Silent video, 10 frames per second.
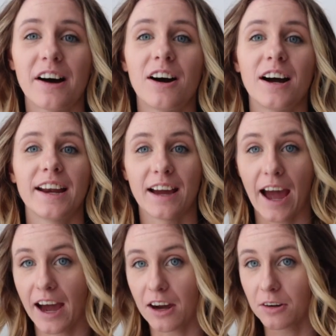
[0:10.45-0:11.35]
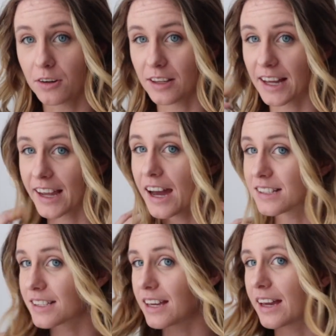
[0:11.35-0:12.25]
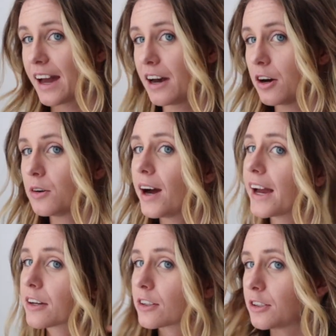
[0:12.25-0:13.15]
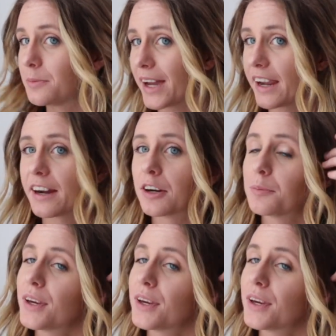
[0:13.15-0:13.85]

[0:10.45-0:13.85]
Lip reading: on asking how I curl my hair,